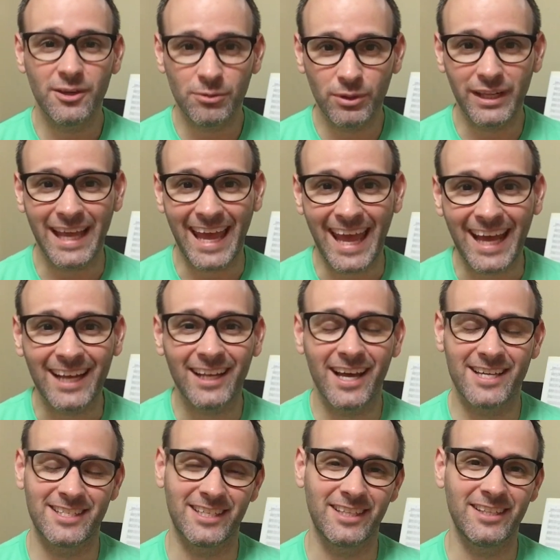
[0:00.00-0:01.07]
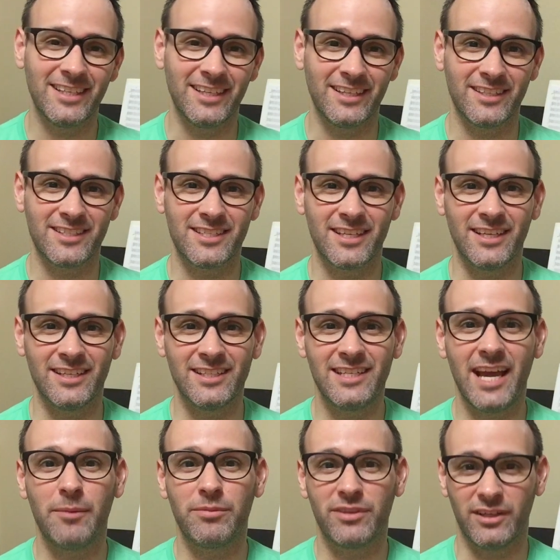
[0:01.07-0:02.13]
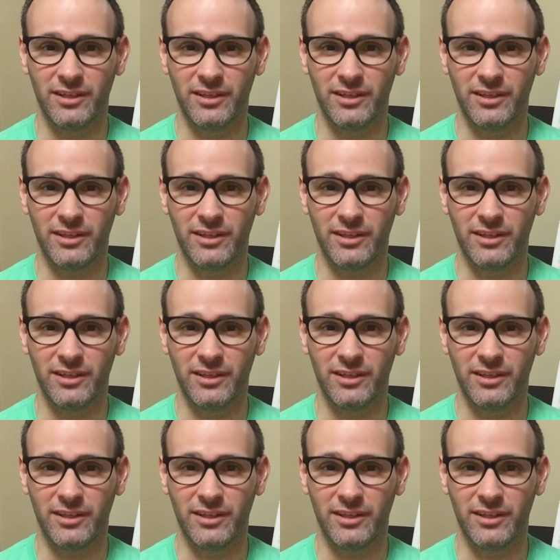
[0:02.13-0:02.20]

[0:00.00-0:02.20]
really analyzing things in depth